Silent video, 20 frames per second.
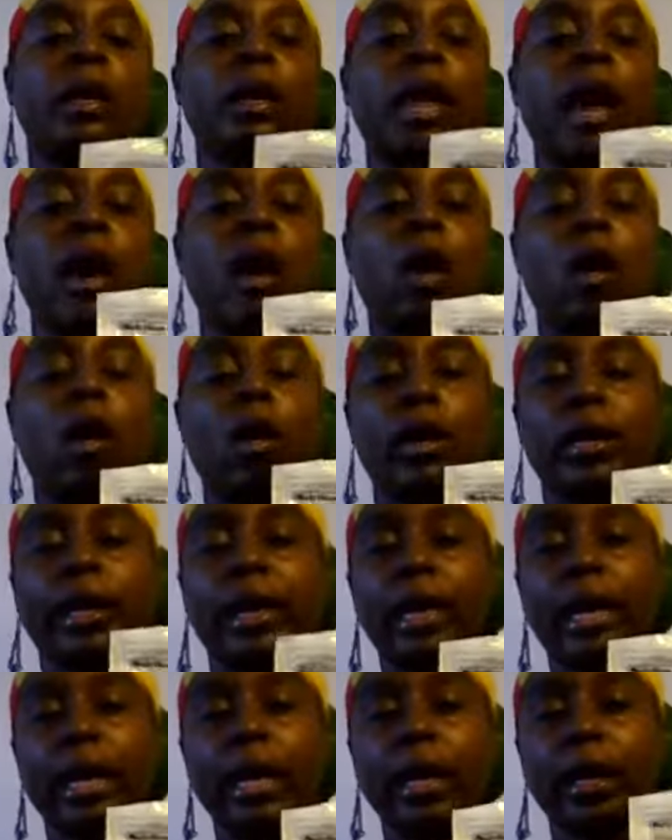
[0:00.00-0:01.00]
Now on
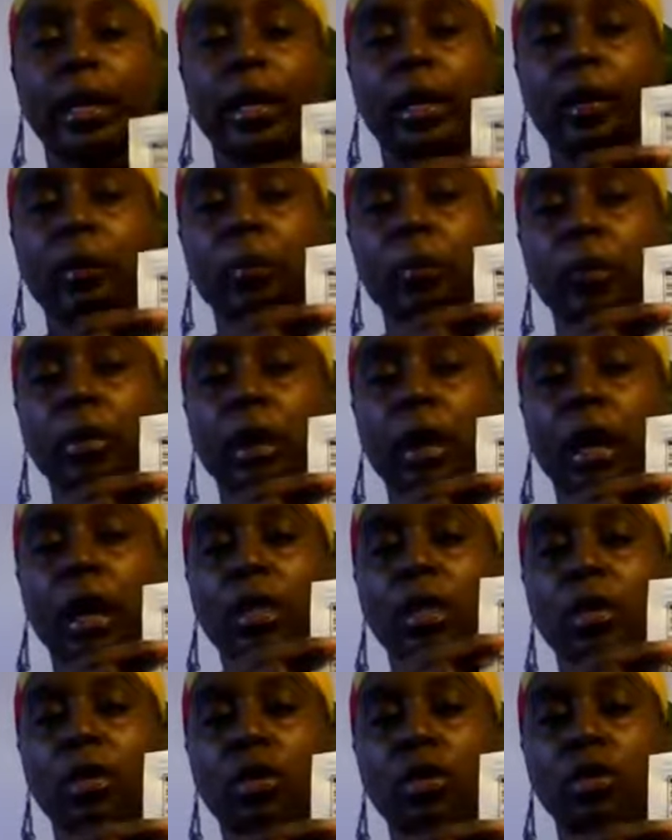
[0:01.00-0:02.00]
here
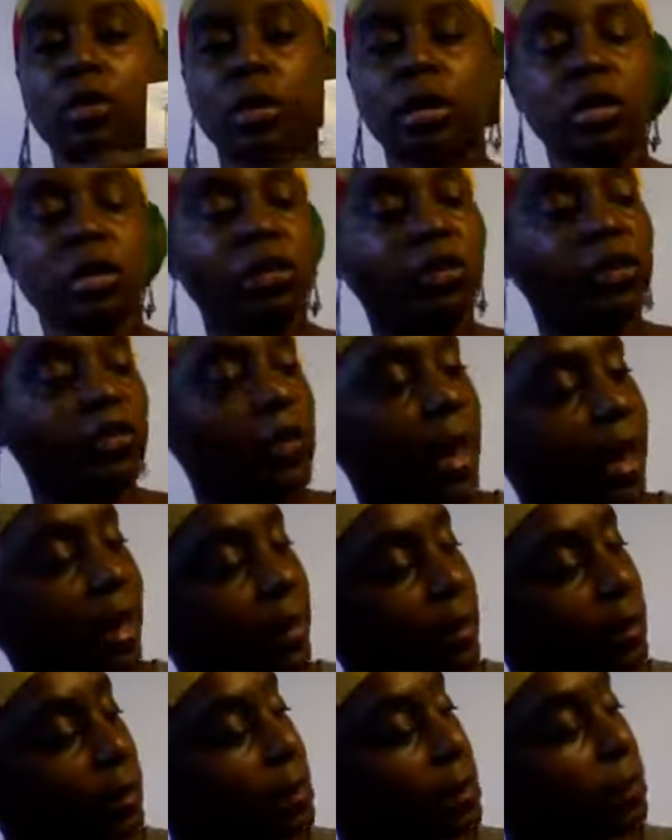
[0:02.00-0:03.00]
in the nutrition
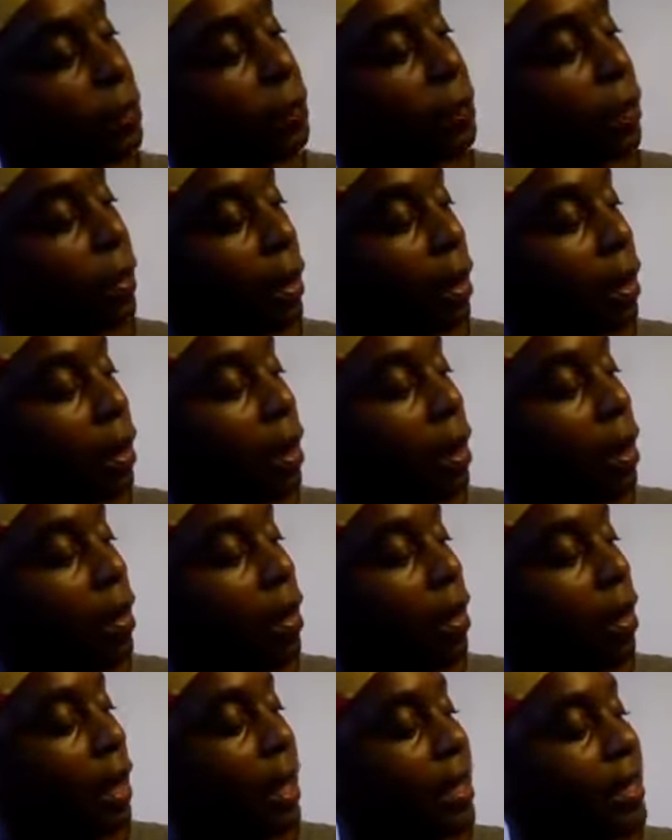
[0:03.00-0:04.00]
facts,
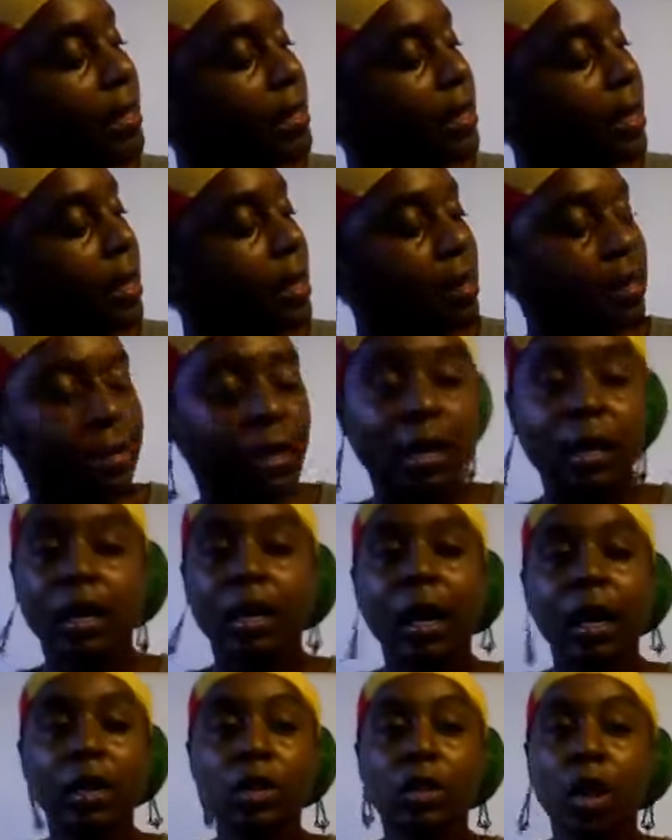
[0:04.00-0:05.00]
it says
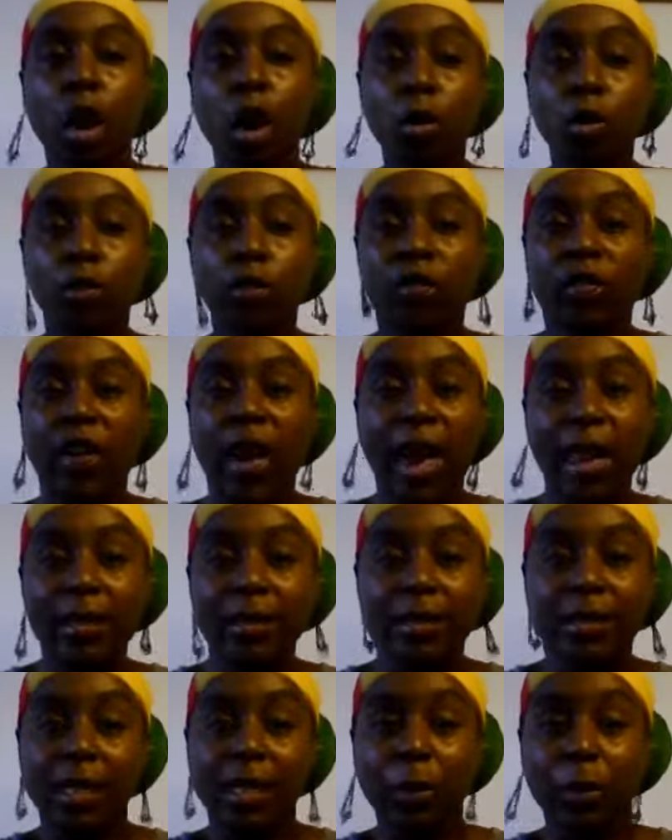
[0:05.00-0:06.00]
total
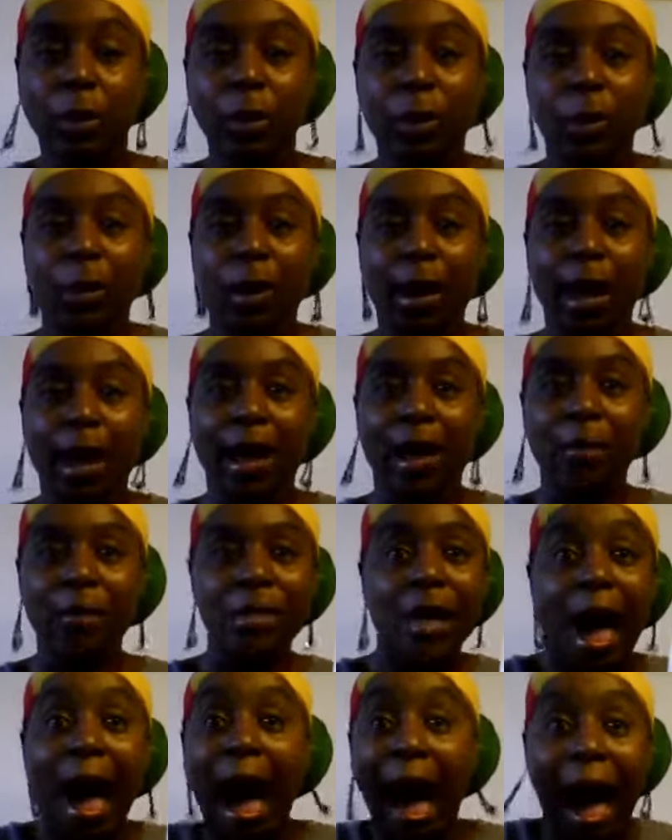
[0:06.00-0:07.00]
fat 0
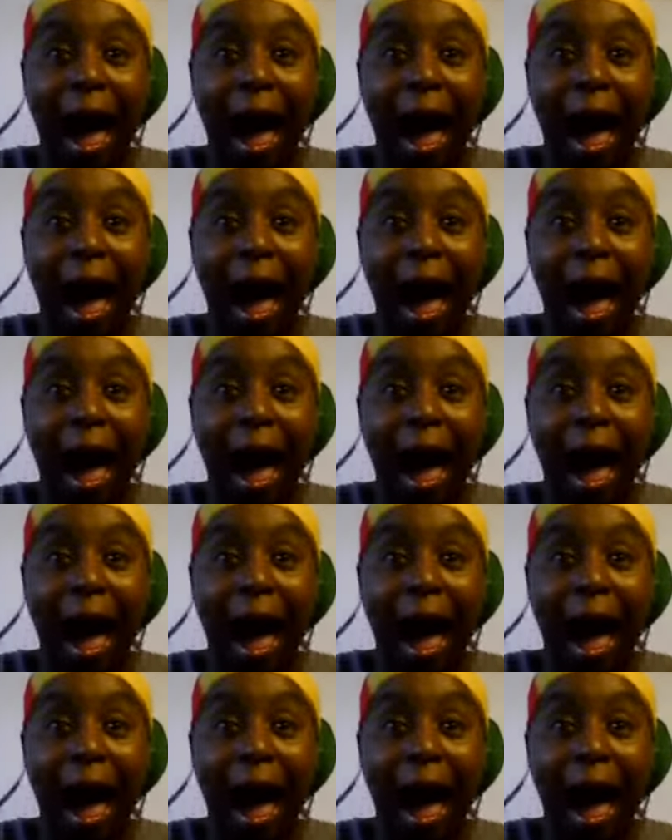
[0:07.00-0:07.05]
grams,